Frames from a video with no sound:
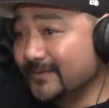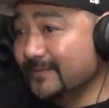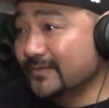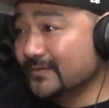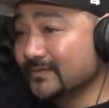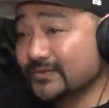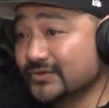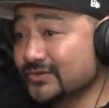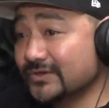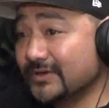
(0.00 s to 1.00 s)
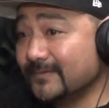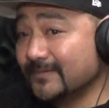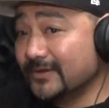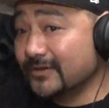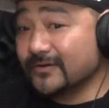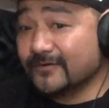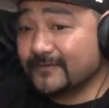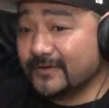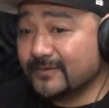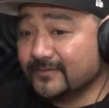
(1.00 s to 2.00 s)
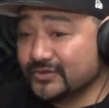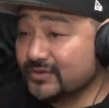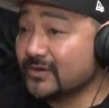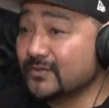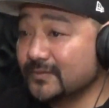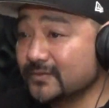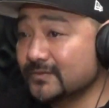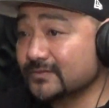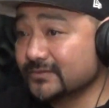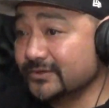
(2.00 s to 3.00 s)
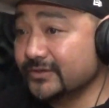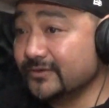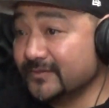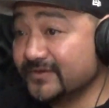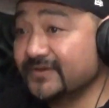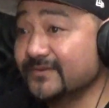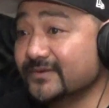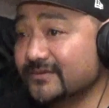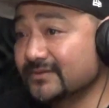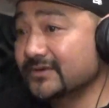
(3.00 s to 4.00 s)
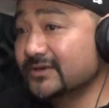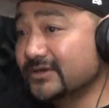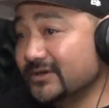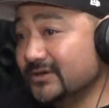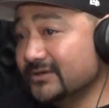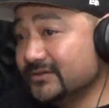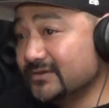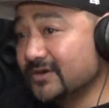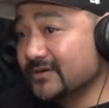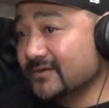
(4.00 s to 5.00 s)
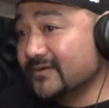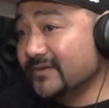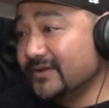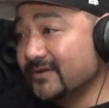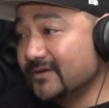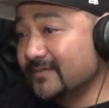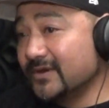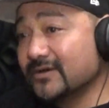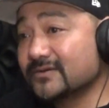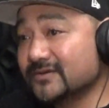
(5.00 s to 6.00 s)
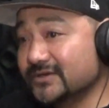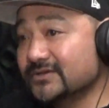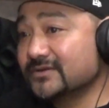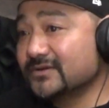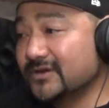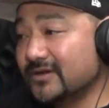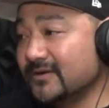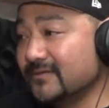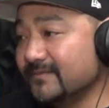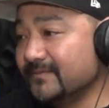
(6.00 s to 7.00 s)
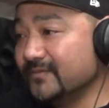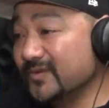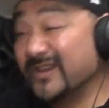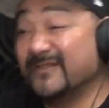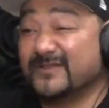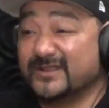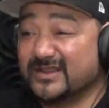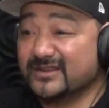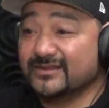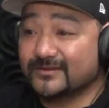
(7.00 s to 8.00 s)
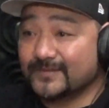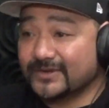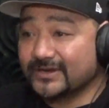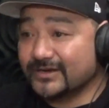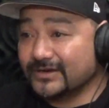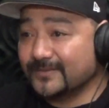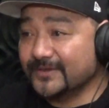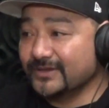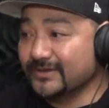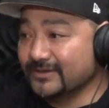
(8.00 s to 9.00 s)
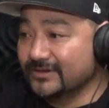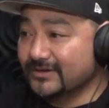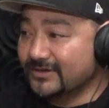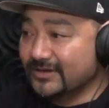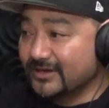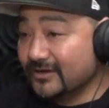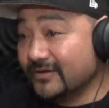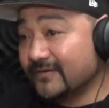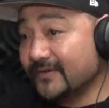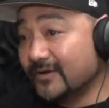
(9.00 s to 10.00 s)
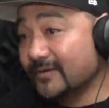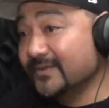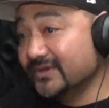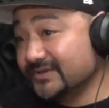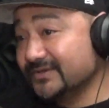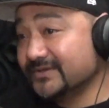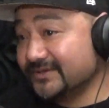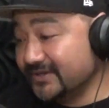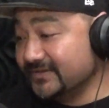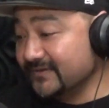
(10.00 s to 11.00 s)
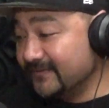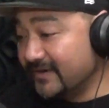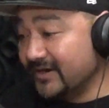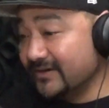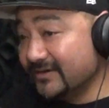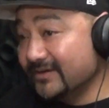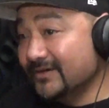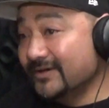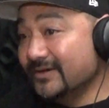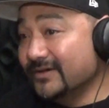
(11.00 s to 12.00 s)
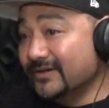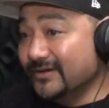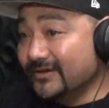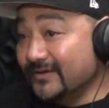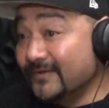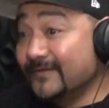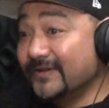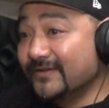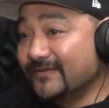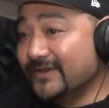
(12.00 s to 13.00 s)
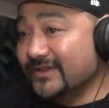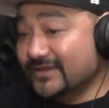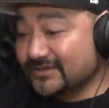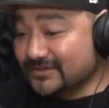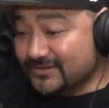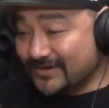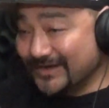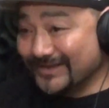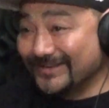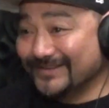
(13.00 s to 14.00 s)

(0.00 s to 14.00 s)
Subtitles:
People use a lot of recyclable, material to try and grow their microgreens on. We haven't done it, but I mean, a lot of the hobbyists tend to find innovative ideas to try and,